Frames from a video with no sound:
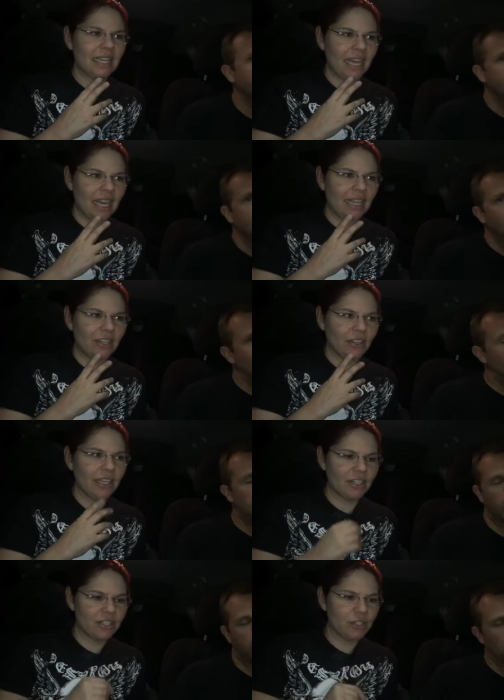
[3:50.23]
Yeah, you're
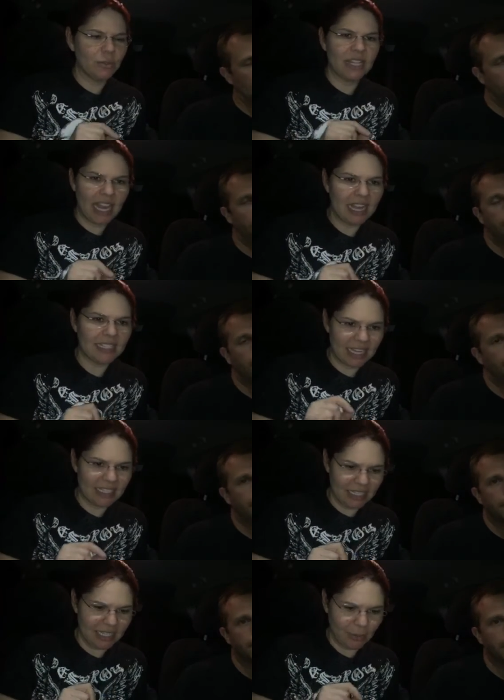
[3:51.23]
like doing that
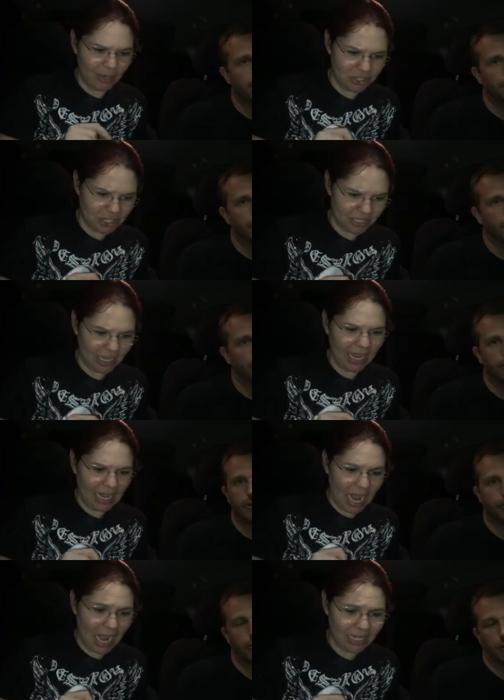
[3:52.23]
SAT question
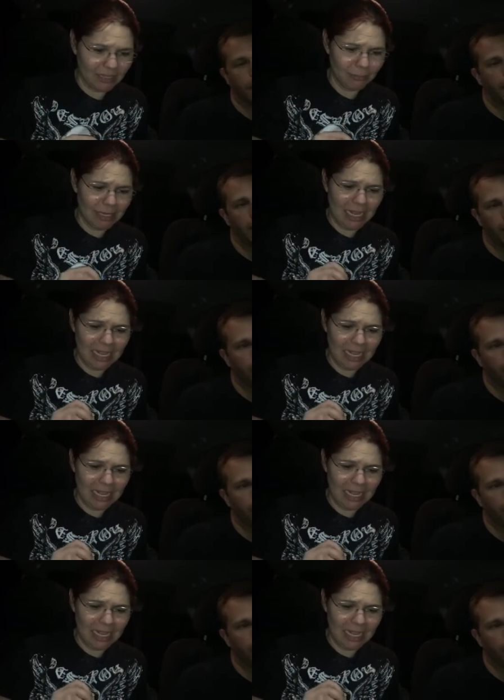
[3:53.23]
like, I am